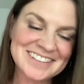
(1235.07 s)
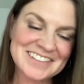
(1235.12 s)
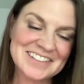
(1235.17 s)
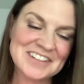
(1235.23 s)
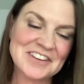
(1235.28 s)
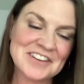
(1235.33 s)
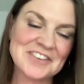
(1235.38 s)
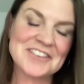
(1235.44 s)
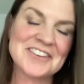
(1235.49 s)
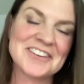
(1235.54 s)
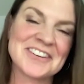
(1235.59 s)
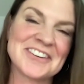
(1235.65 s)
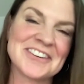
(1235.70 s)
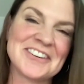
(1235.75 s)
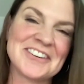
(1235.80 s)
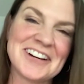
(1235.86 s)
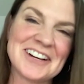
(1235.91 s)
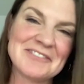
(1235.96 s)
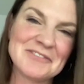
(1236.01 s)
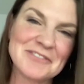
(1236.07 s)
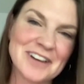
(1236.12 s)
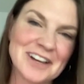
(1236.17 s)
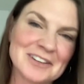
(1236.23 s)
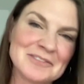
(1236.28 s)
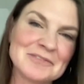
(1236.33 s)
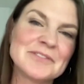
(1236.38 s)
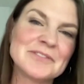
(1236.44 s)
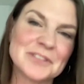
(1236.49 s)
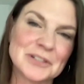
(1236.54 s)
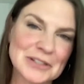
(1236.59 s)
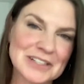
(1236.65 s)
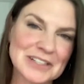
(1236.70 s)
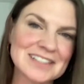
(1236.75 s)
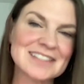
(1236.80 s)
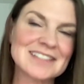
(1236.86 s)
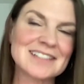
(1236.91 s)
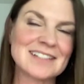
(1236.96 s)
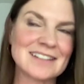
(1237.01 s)
no, no. I'm I'm
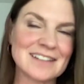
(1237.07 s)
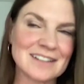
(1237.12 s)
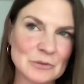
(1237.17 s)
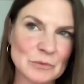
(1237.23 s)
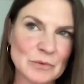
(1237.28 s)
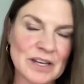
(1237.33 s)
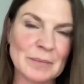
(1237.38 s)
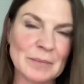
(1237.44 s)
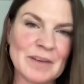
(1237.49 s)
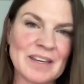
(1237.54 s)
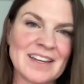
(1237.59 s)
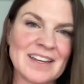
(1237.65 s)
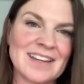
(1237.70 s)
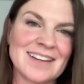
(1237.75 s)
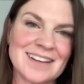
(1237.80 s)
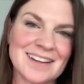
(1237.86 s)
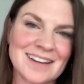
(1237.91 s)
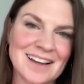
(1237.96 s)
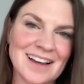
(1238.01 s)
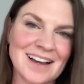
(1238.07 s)
focusing on women.